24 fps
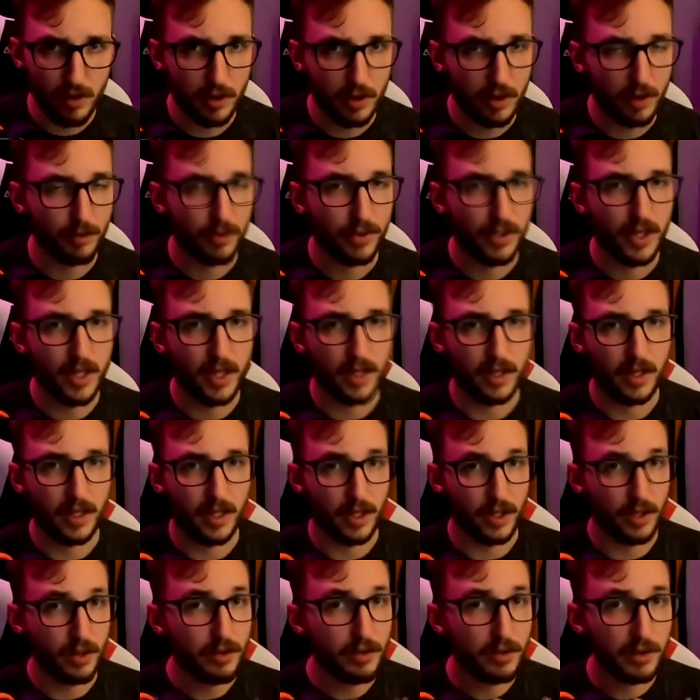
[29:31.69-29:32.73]
completely
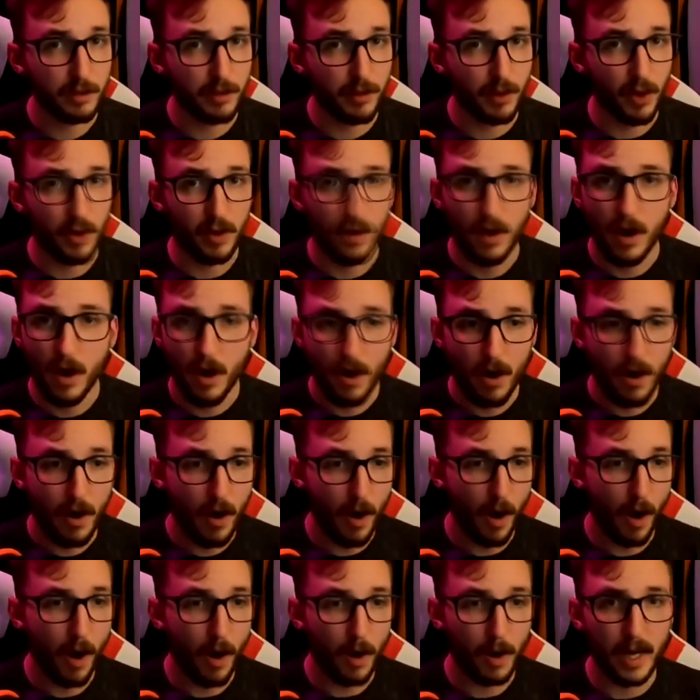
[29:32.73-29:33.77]
usable,
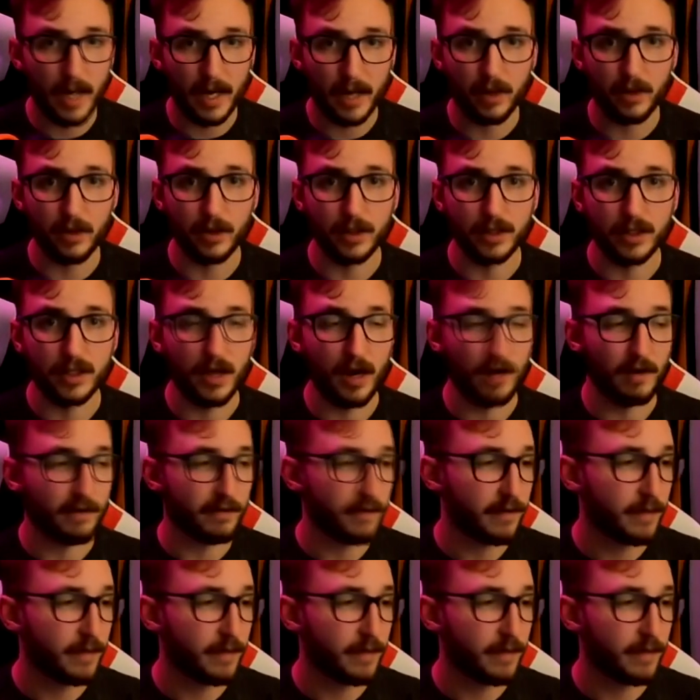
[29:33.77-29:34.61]
all that cool stuff.